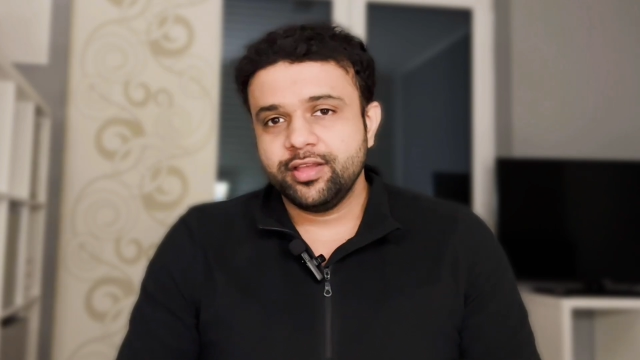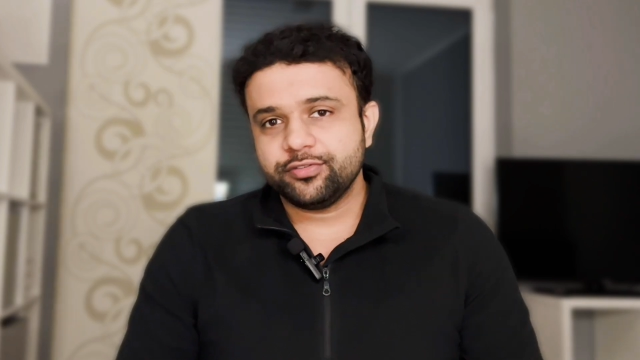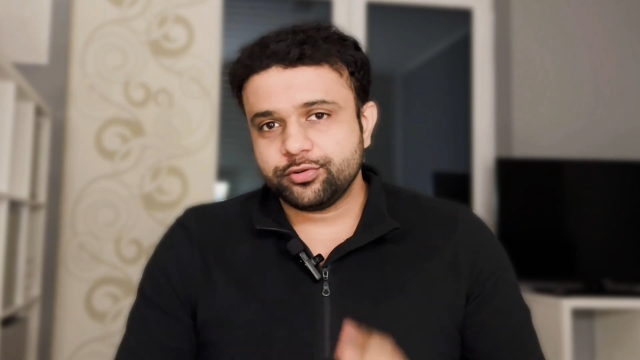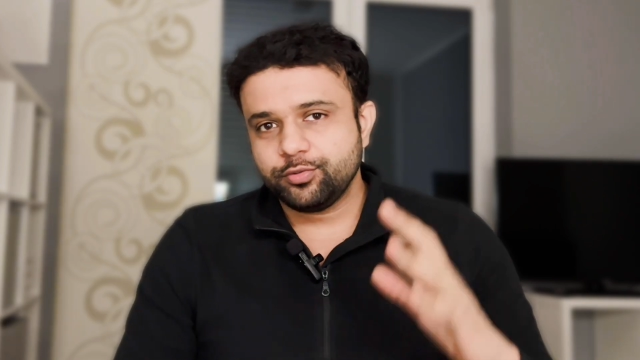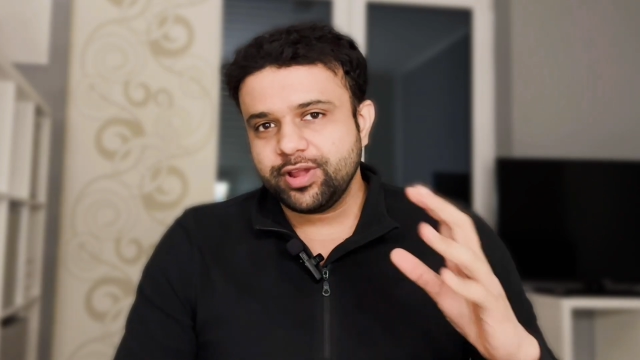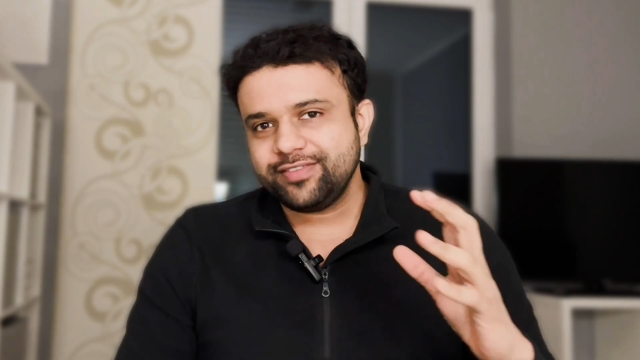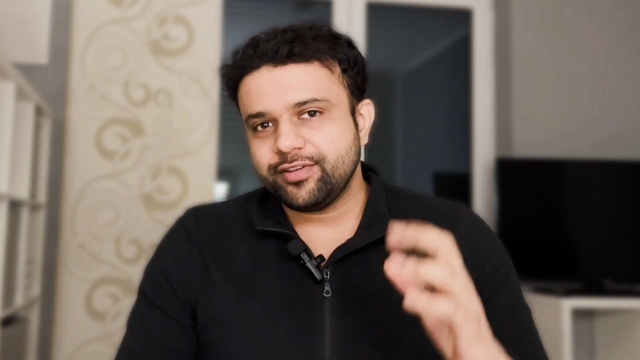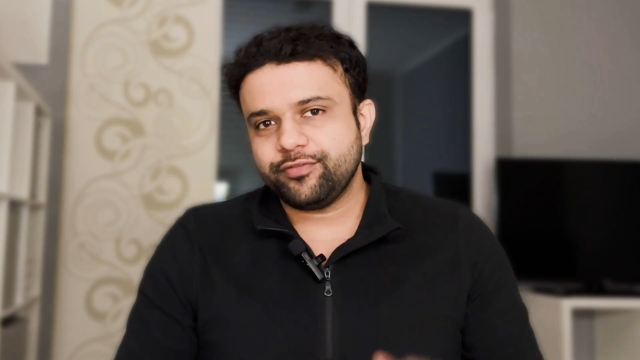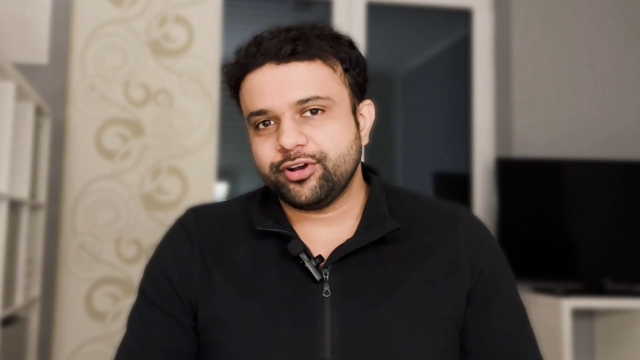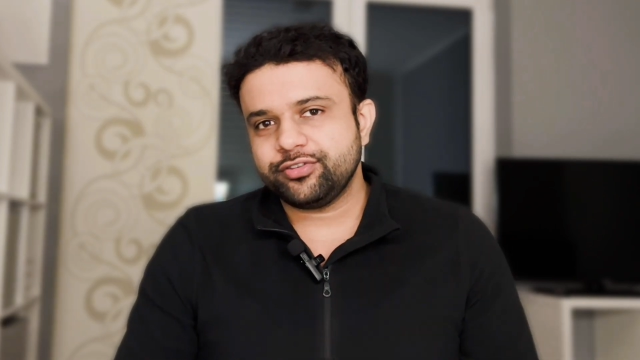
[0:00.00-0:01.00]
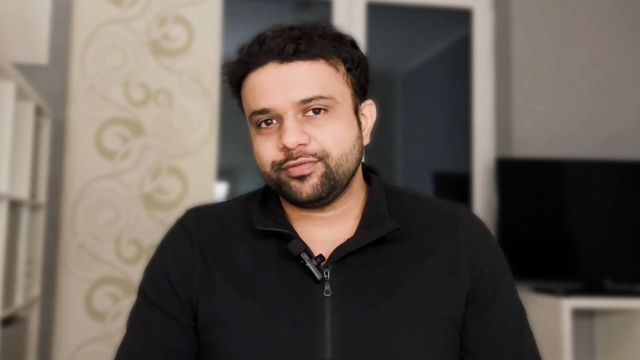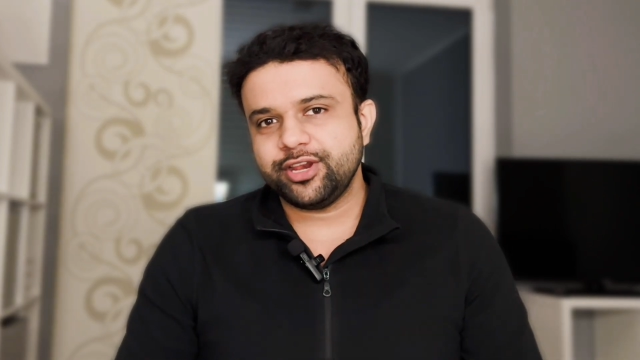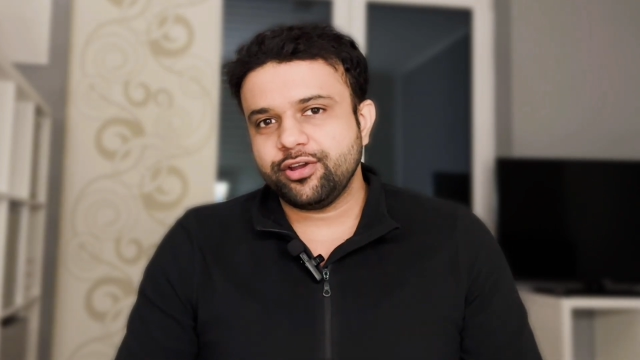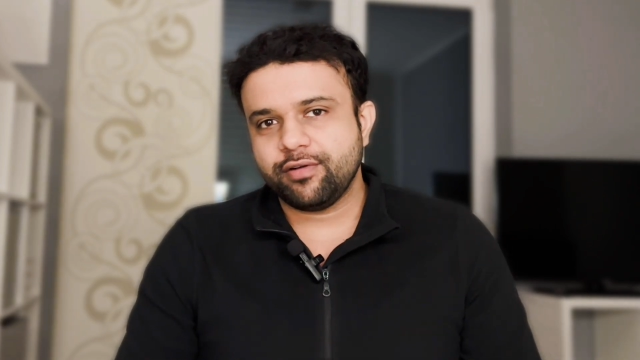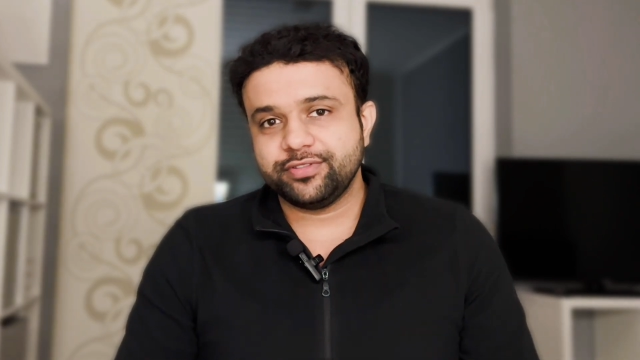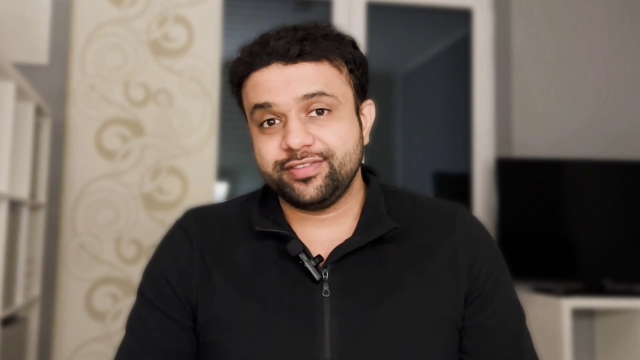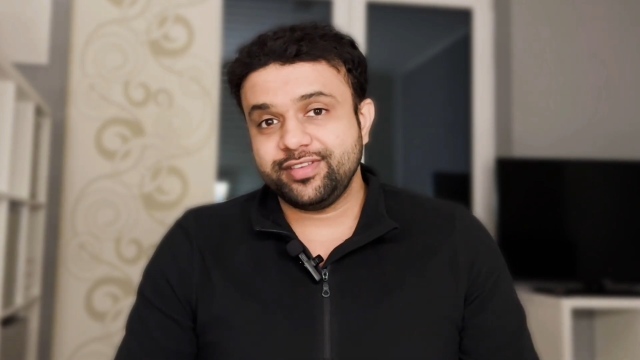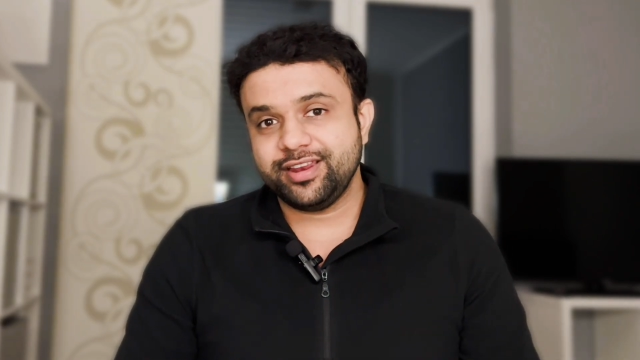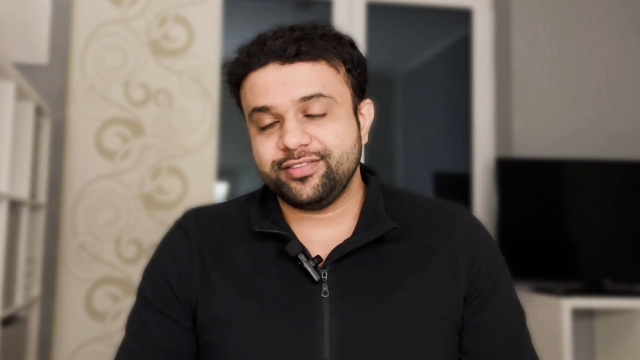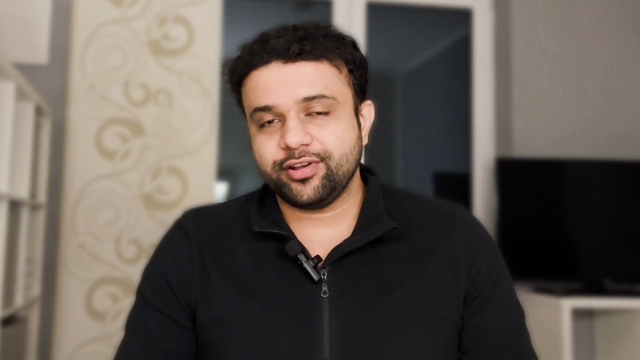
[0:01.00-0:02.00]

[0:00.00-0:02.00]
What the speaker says: So today is the first video of the series